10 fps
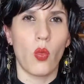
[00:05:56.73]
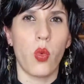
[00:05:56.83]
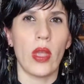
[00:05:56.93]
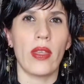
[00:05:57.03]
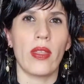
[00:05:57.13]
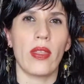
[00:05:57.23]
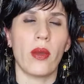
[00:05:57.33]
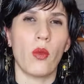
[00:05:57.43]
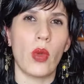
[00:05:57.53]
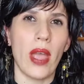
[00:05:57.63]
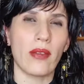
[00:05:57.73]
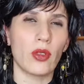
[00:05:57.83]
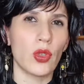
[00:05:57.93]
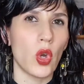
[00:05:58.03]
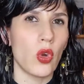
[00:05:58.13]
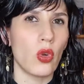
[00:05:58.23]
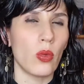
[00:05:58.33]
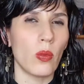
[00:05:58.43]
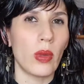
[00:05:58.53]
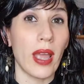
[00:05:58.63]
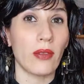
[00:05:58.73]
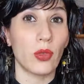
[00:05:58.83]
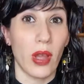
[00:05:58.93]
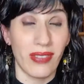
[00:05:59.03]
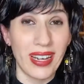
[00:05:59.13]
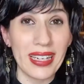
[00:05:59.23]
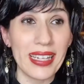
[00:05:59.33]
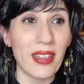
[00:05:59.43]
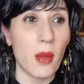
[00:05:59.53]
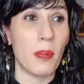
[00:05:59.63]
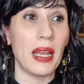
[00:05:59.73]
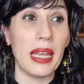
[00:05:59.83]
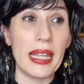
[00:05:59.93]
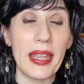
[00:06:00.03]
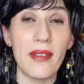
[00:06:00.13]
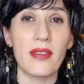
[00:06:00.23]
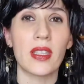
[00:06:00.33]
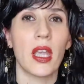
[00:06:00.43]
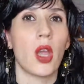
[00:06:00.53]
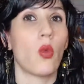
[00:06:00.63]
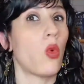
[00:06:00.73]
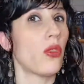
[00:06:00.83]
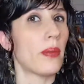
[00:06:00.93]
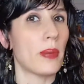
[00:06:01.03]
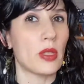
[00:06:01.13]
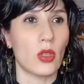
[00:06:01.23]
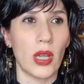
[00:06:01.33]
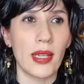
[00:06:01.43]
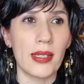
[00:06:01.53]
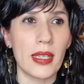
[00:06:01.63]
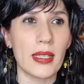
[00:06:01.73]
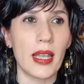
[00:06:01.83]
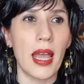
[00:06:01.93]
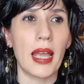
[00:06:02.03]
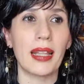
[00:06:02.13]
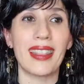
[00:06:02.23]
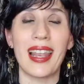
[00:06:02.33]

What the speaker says: We have to have clear the beliefs, what the personality is like, the